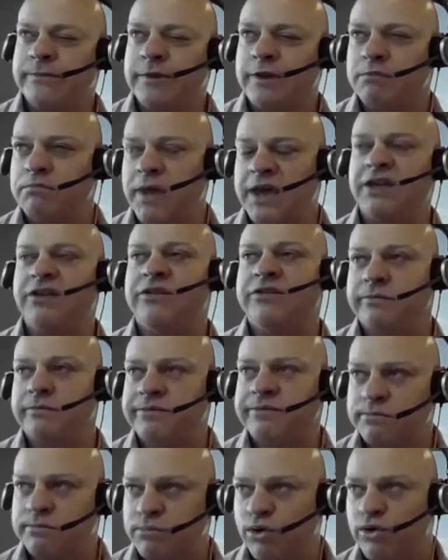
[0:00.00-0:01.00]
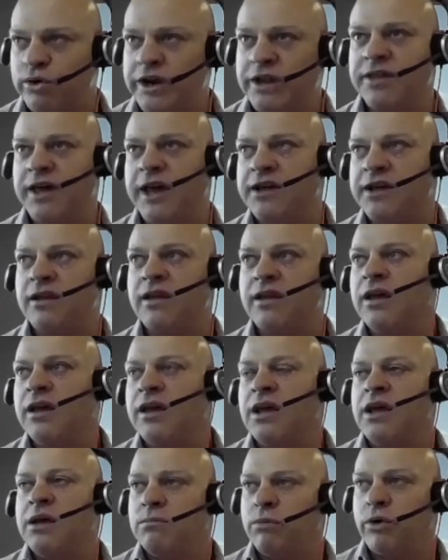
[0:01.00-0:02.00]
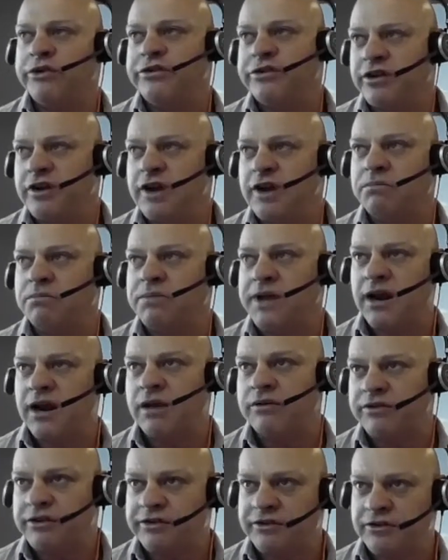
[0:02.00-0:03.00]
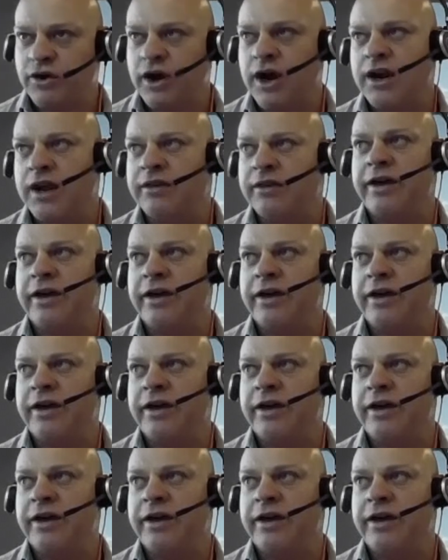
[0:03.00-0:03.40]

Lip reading: mechanism supporting that moisture to come down over Australia,